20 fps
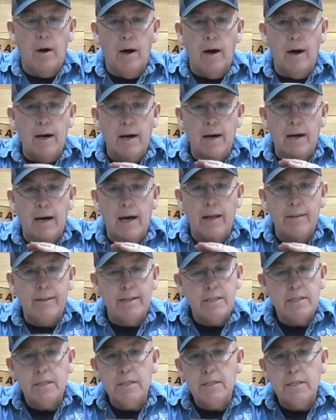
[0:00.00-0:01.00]
Uh,
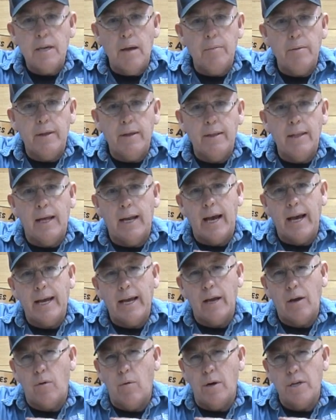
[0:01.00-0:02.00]
this is something that I
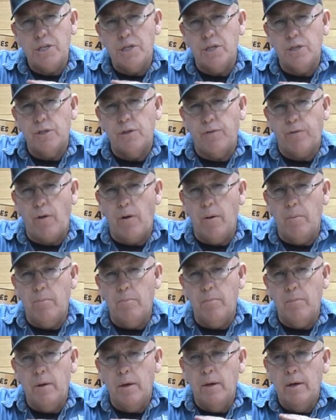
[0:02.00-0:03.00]
get questions
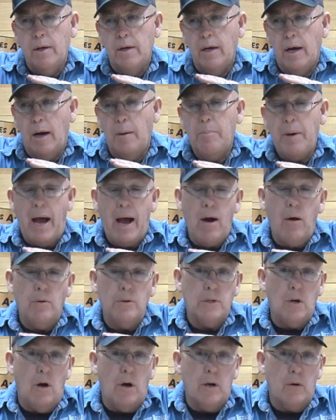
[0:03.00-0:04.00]
from
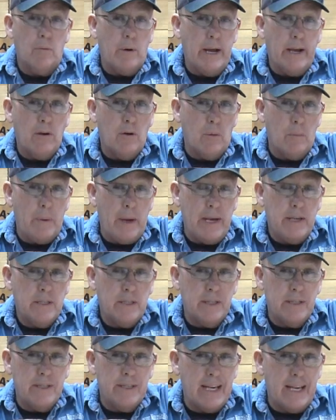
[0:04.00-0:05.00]
about on a regular
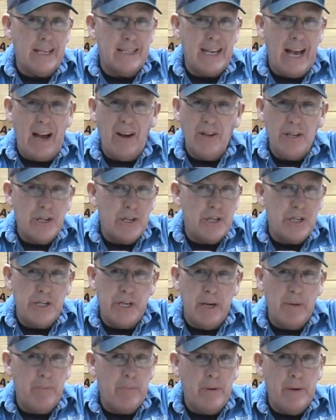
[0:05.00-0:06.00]
basis, is how do you
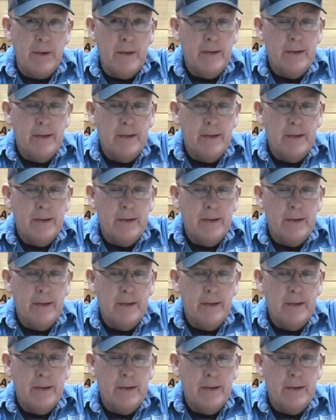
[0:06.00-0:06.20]
ship